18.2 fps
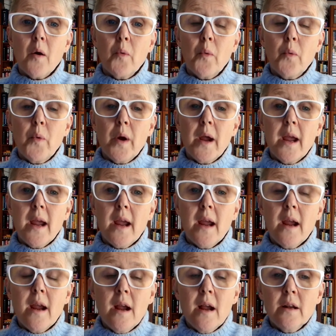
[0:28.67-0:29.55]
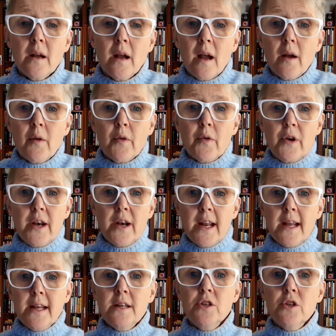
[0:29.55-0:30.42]
We
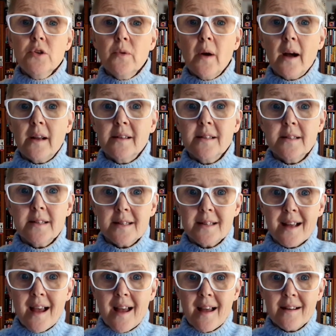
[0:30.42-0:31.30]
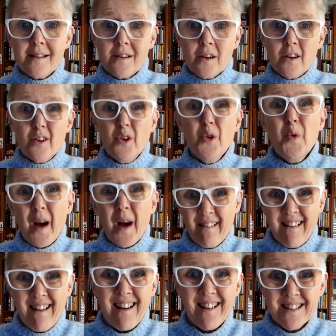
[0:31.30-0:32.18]
need to understand who our
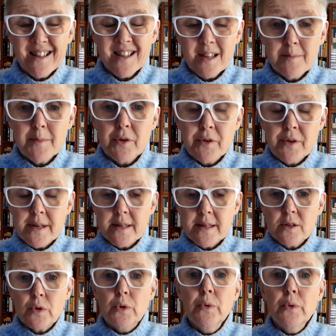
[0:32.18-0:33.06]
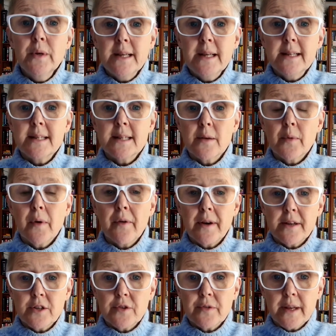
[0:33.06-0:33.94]
customer is, who it is that we're
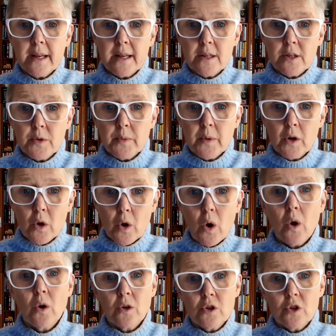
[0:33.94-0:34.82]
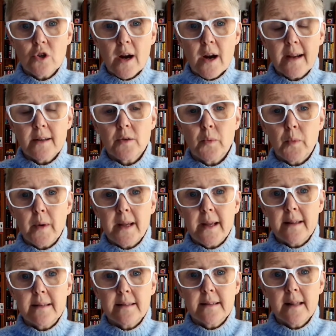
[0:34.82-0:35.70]
entering into a contract
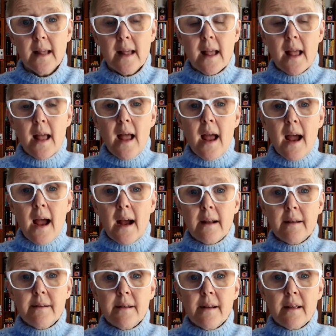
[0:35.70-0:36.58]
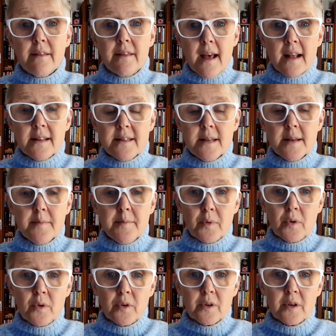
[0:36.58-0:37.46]
with. And that's
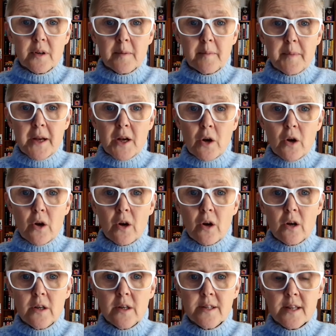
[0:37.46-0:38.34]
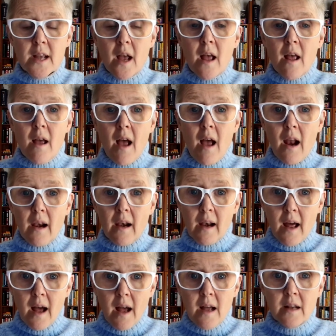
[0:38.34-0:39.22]
important because a
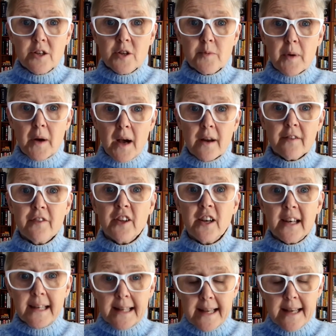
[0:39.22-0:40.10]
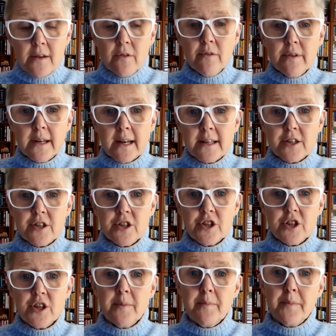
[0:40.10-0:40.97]
large part of the legal
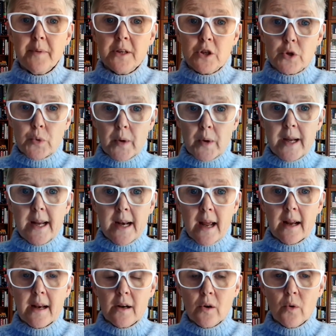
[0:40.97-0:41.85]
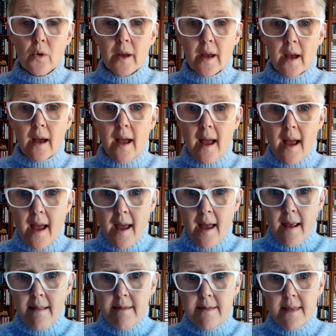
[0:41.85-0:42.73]
relationship between a lawyer
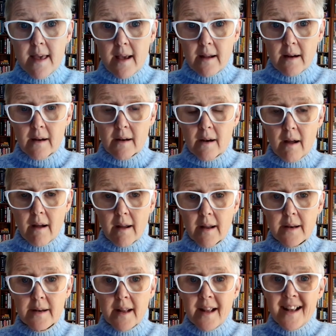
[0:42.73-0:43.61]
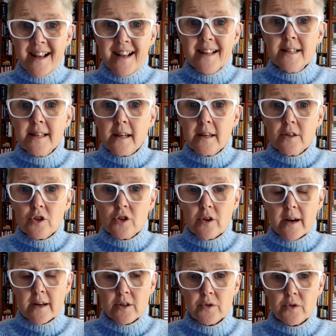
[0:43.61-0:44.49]
and their client is a
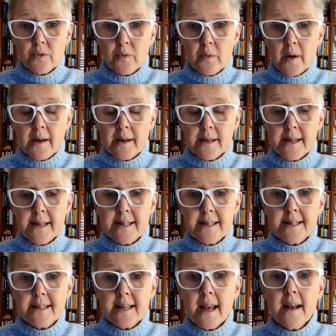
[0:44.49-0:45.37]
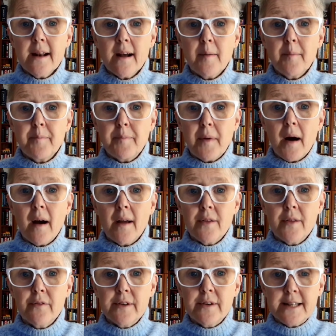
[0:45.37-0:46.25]
contractual one. It's set up by
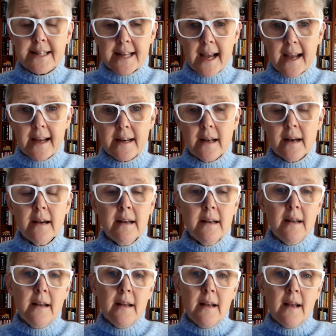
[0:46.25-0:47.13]
the retainer,